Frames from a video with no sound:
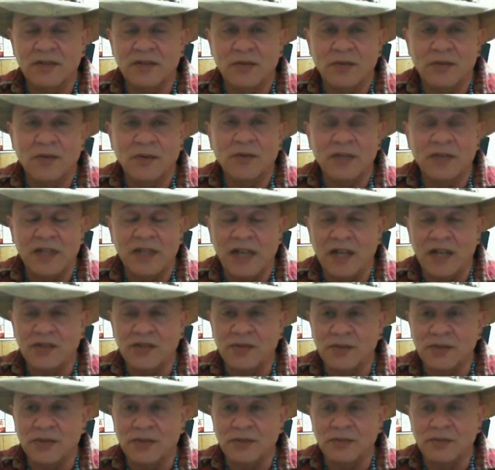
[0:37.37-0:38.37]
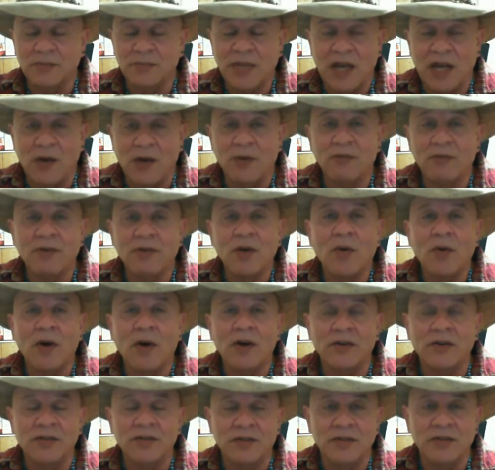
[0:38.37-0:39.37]
or the actual power
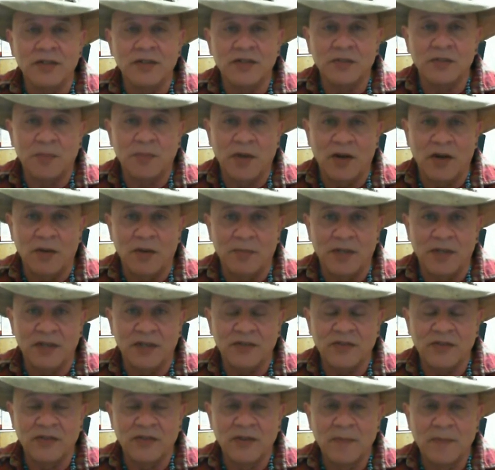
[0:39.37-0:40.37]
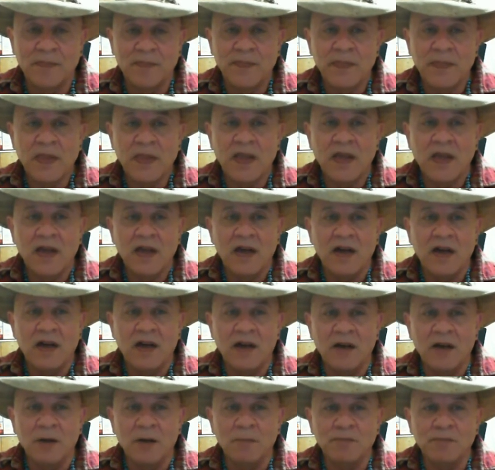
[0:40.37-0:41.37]
required to do the experiments.
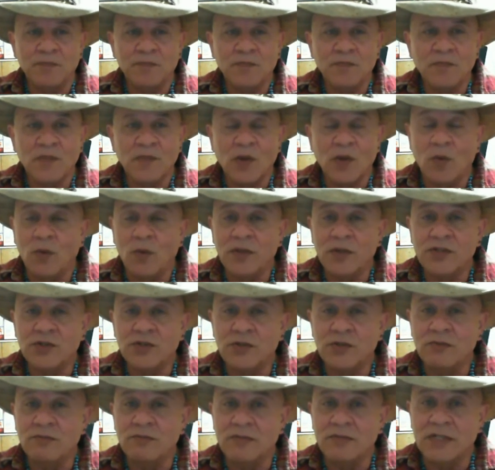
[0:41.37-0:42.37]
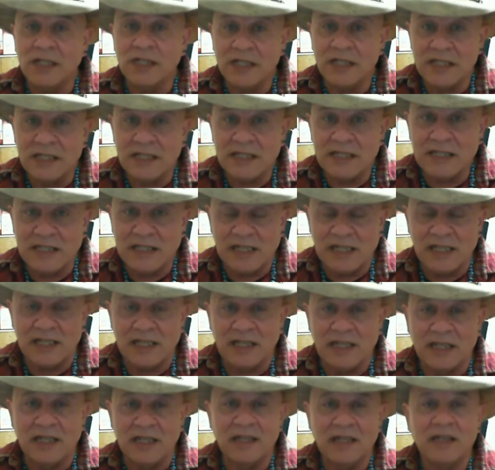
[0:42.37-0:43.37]
Um, what you didn't
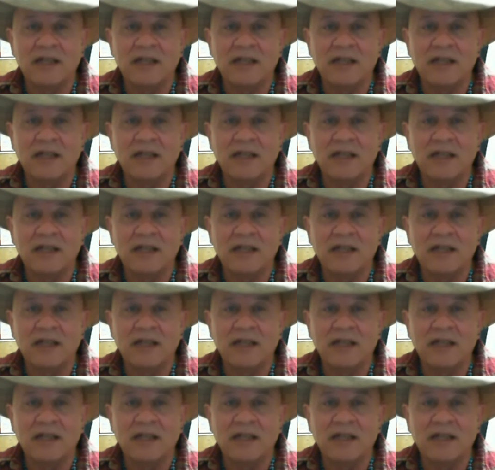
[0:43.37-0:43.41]
see